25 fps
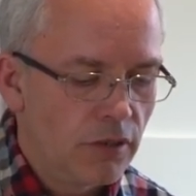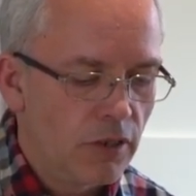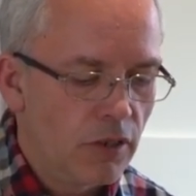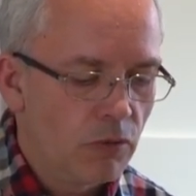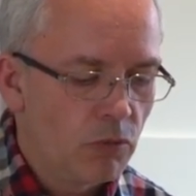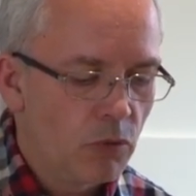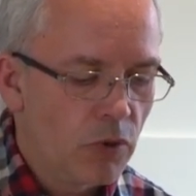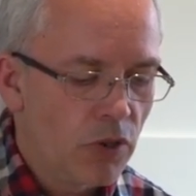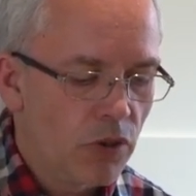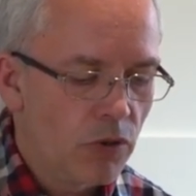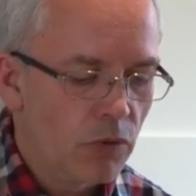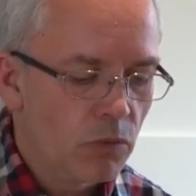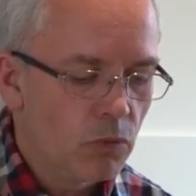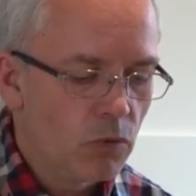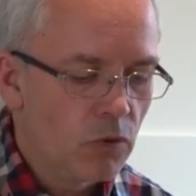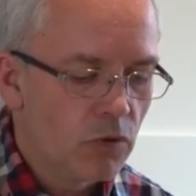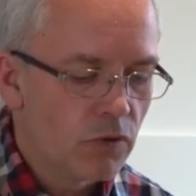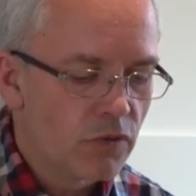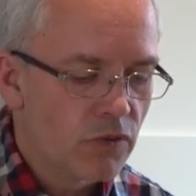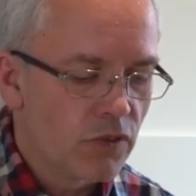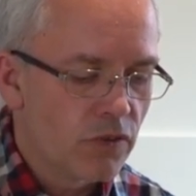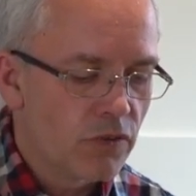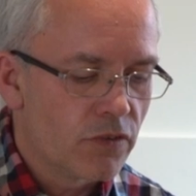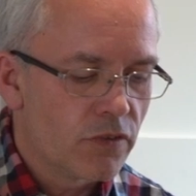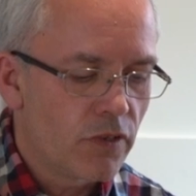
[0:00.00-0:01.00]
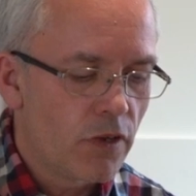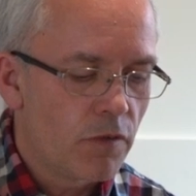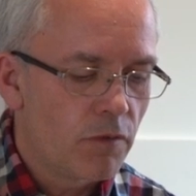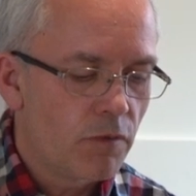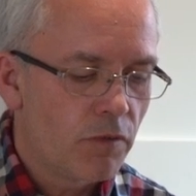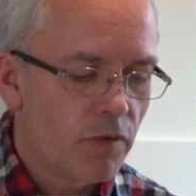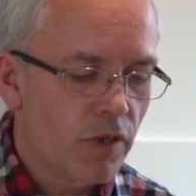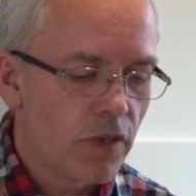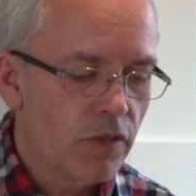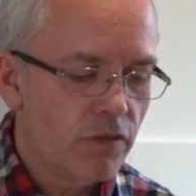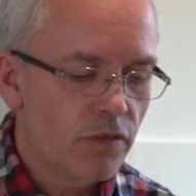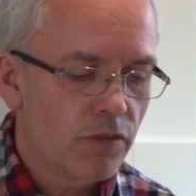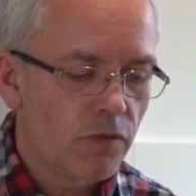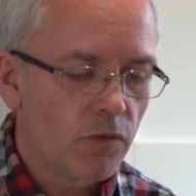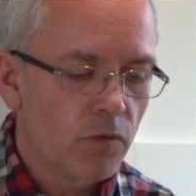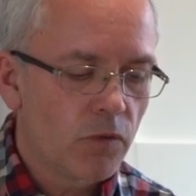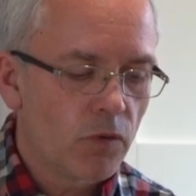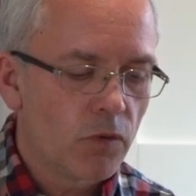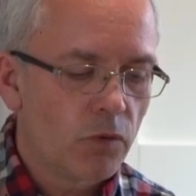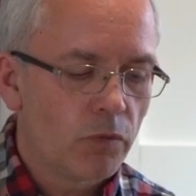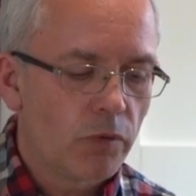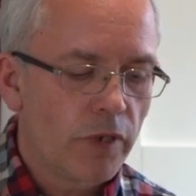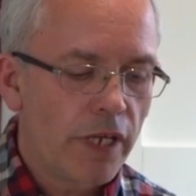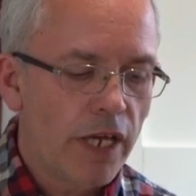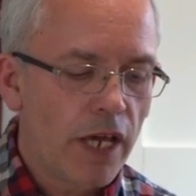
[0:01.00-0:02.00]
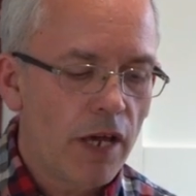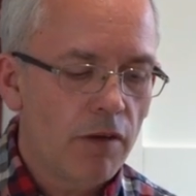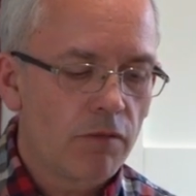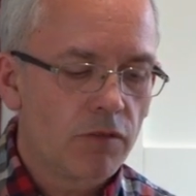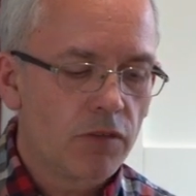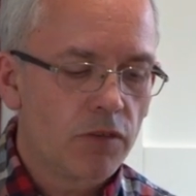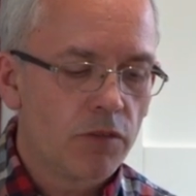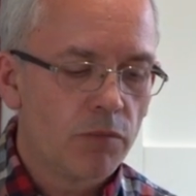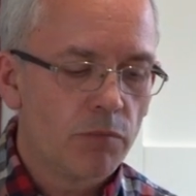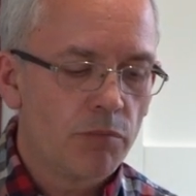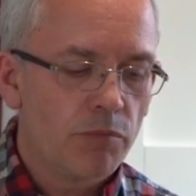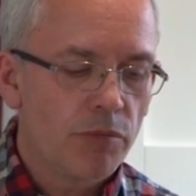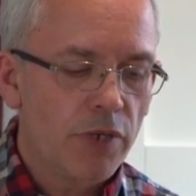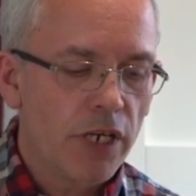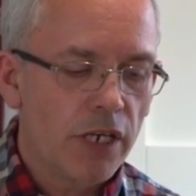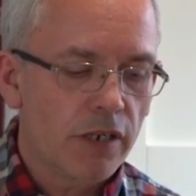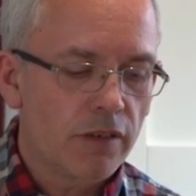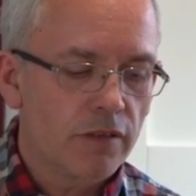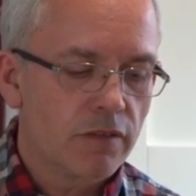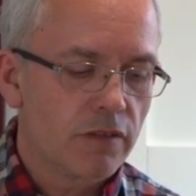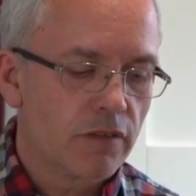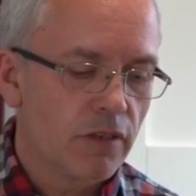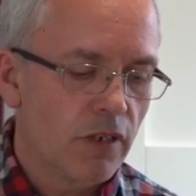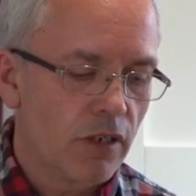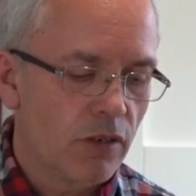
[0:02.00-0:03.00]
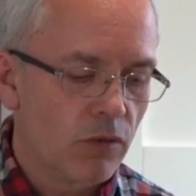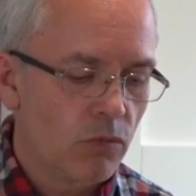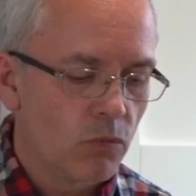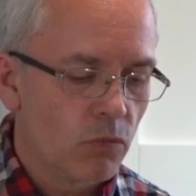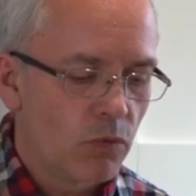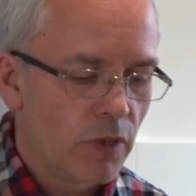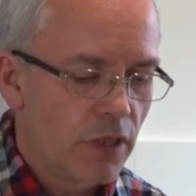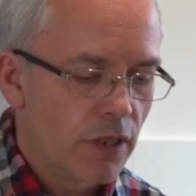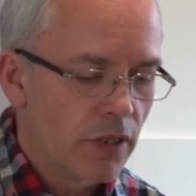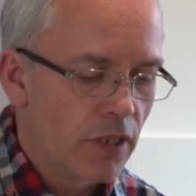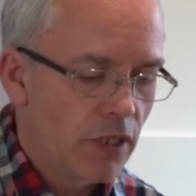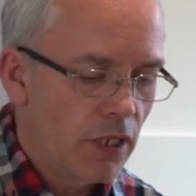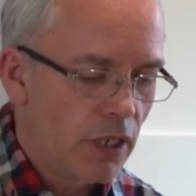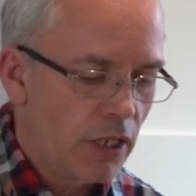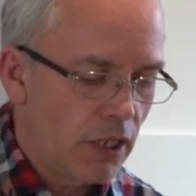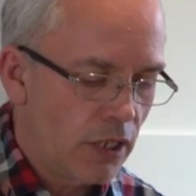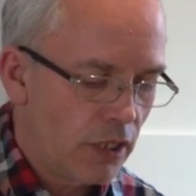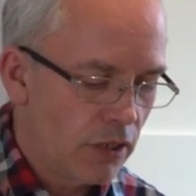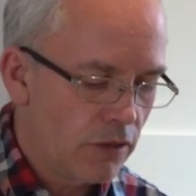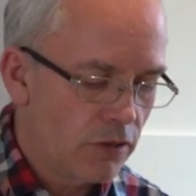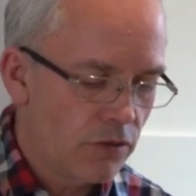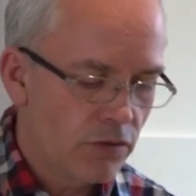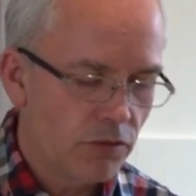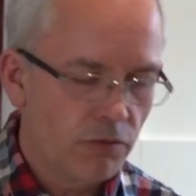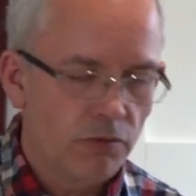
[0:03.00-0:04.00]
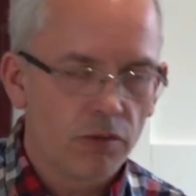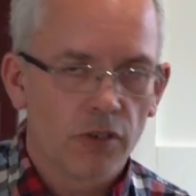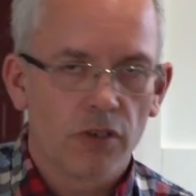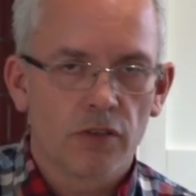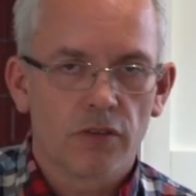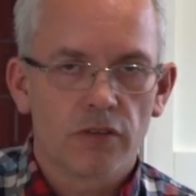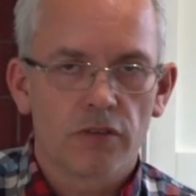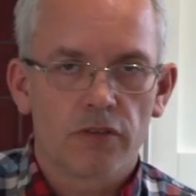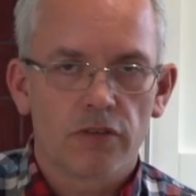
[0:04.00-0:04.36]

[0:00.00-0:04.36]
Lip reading: with the water, so first of all we have to mix it with the glycerol.